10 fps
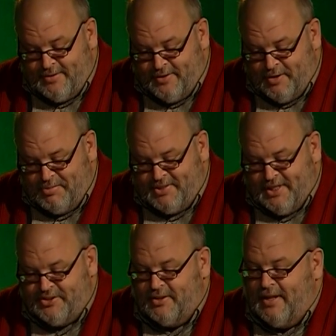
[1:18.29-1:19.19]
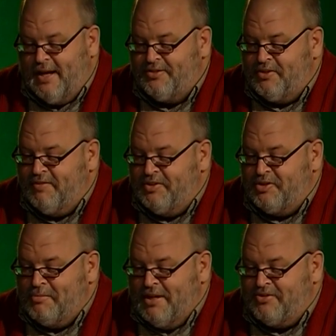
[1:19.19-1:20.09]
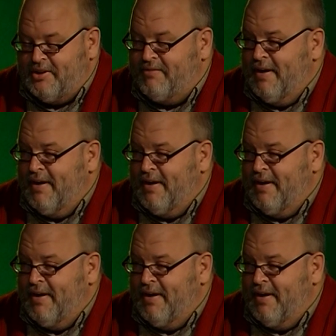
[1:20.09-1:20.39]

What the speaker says: to the potential loss of its domestic